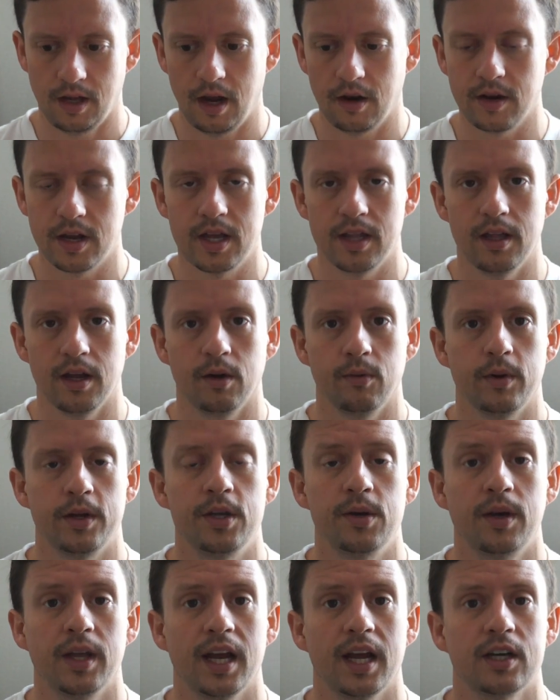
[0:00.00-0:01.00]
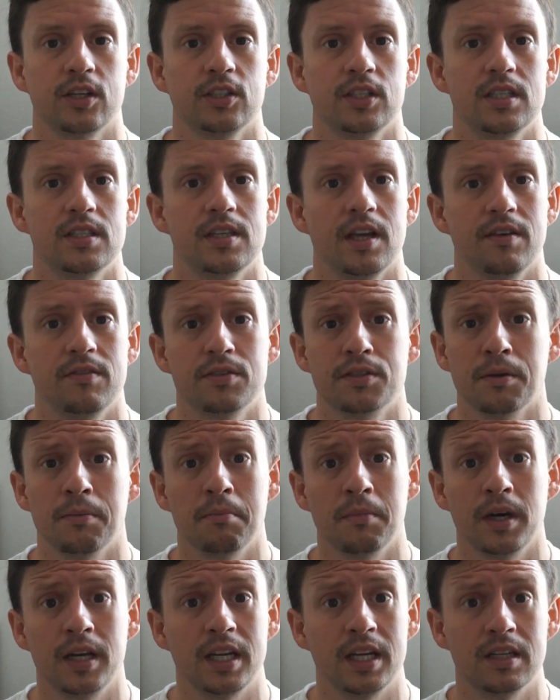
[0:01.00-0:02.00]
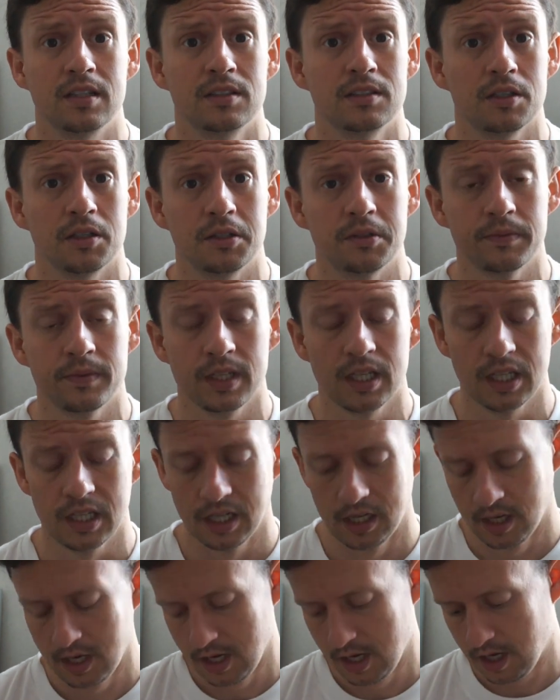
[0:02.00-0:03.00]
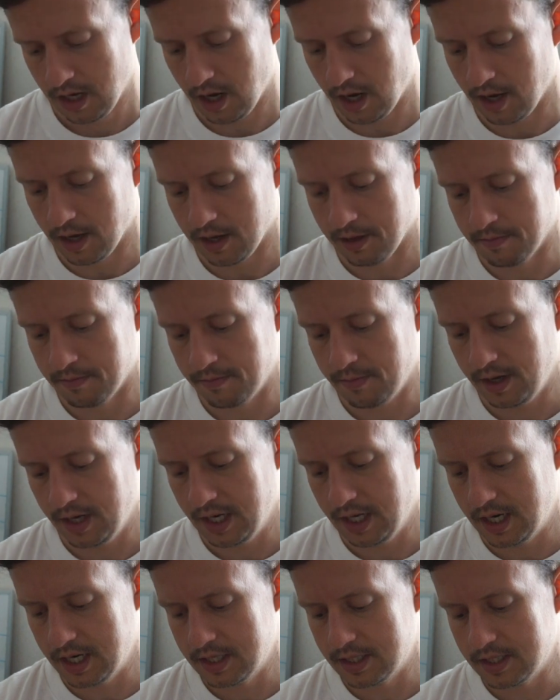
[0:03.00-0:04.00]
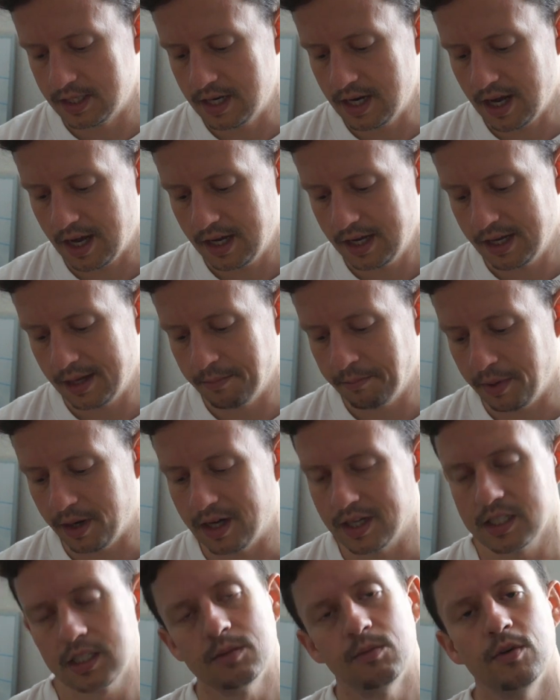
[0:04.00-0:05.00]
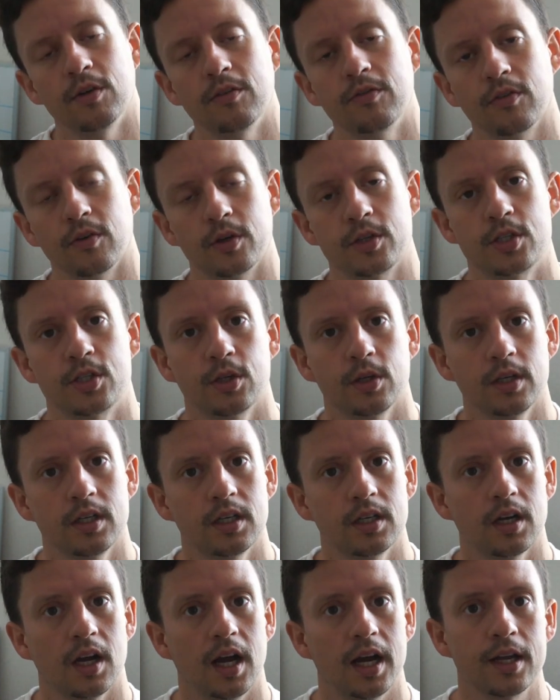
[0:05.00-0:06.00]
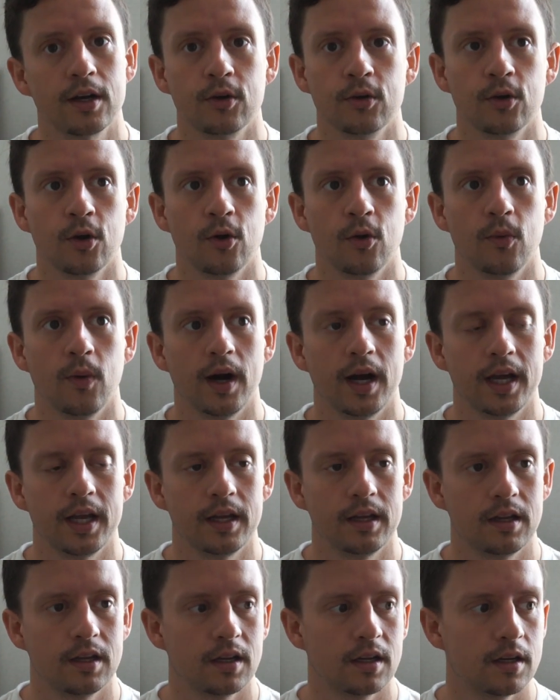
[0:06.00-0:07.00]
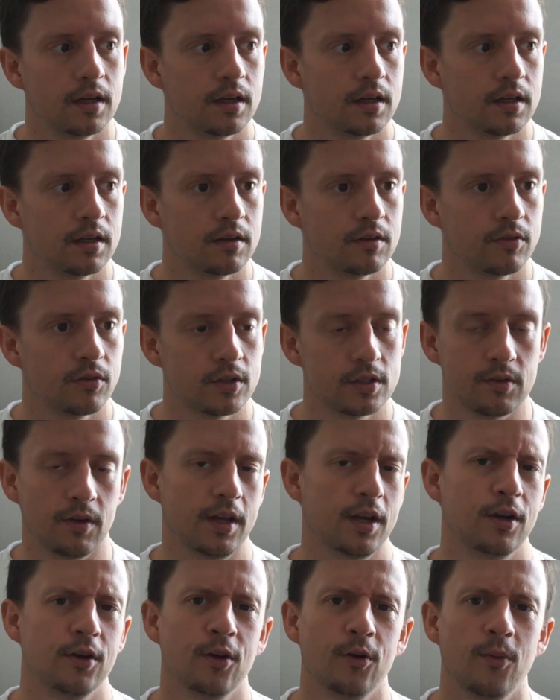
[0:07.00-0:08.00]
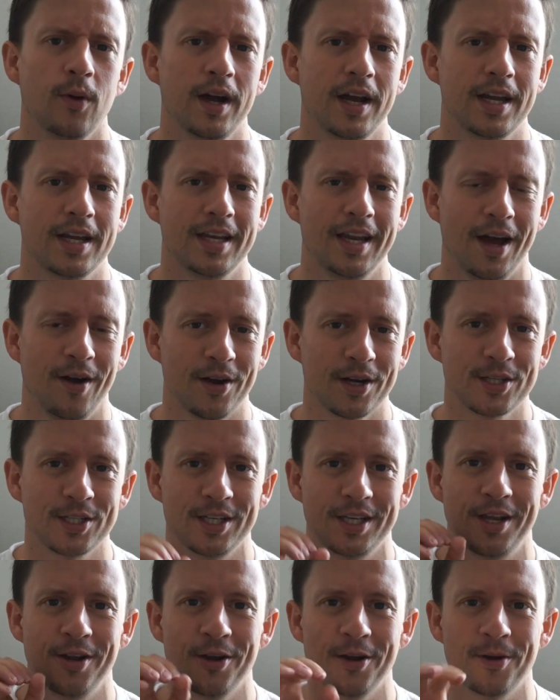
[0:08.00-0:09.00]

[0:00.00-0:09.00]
area there where you can actually save some money. So it is not impossible for sure. I don't know why. First of all, I don't know why now actually